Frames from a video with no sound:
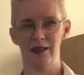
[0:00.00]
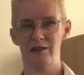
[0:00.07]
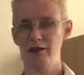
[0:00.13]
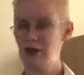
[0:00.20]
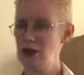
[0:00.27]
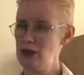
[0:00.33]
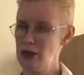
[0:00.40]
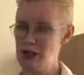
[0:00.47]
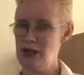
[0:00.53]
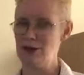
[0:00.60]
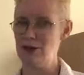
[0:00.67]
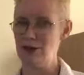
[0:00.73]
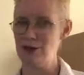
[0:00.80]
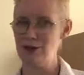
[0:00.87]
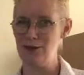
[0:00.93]
We couldn't
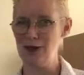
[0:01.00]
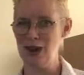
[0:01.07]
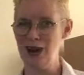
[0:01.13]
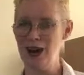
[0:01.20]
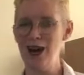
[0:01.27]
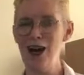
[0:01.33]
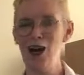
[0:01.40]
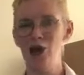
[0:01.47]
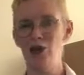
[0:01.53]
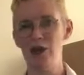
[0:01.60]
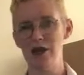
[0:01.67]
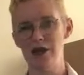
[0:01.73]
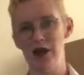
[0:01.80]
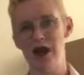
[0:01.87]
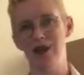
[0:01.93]
get very far
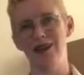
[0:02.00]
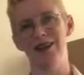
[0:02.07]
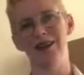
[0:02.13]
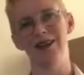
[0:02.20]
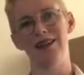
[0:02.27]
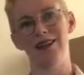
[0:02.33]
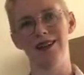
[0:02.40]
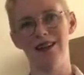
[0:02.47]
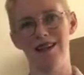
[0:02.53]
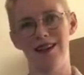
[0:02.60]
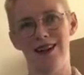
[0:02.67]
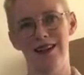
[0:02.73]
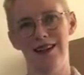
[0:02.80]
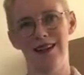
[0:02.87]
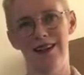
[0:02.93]
without either.